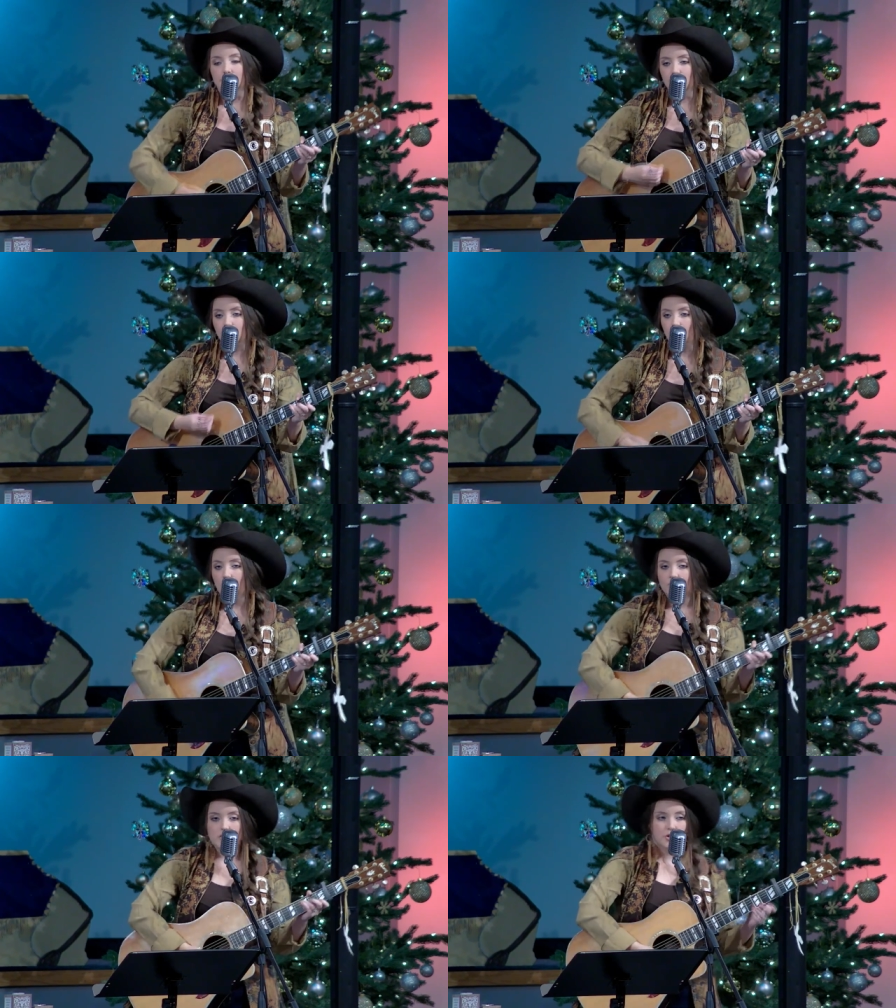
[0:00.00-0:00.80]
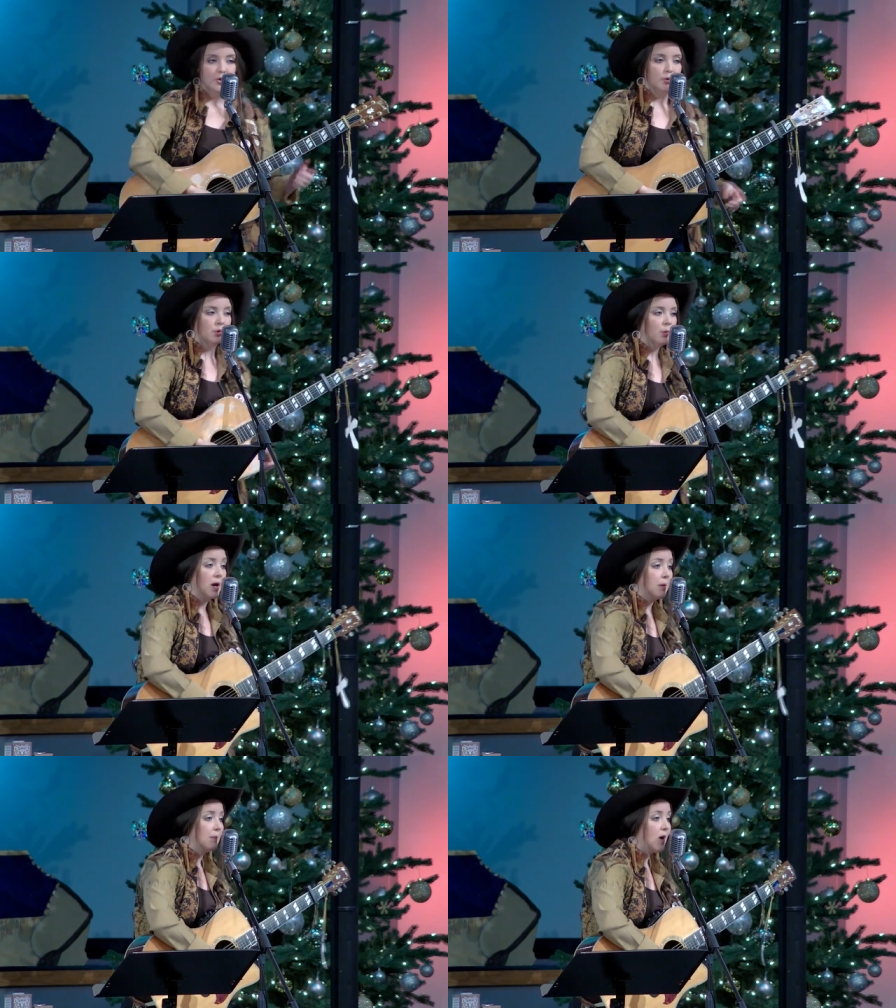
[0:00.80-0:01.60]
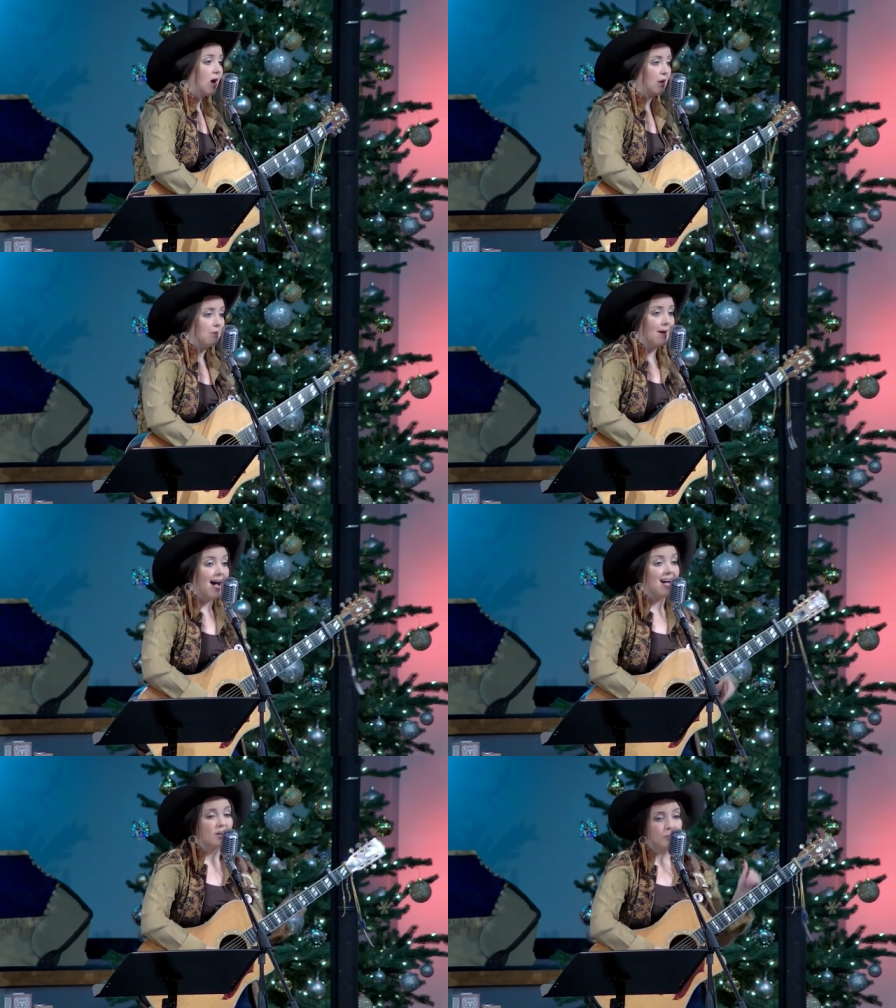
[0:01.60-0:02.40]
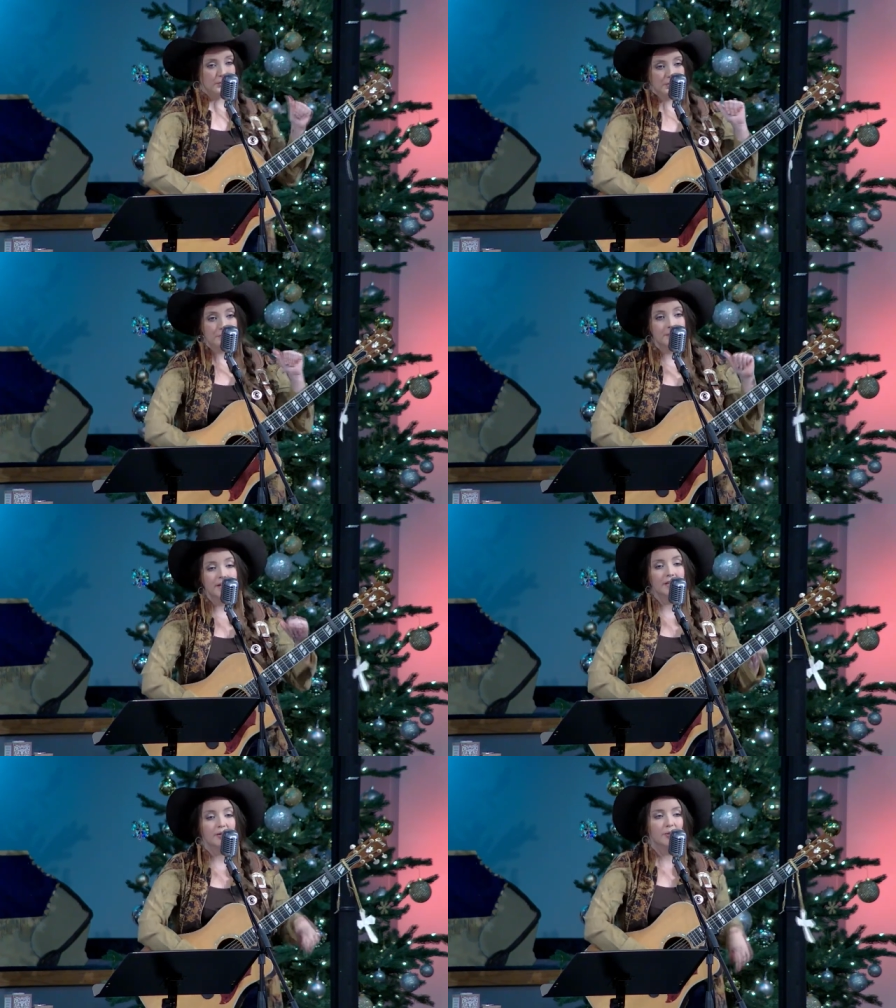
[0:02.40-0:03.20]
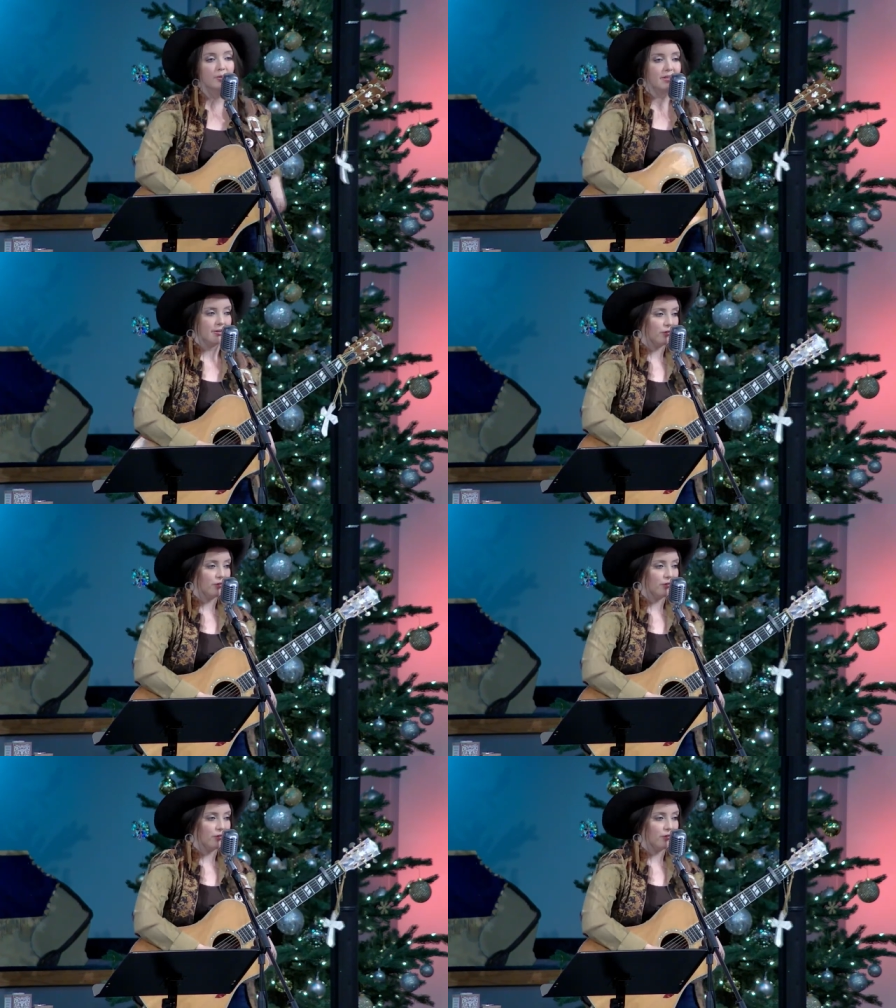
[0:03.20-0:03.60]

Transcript: If you're going to wanna a Mike, with me you can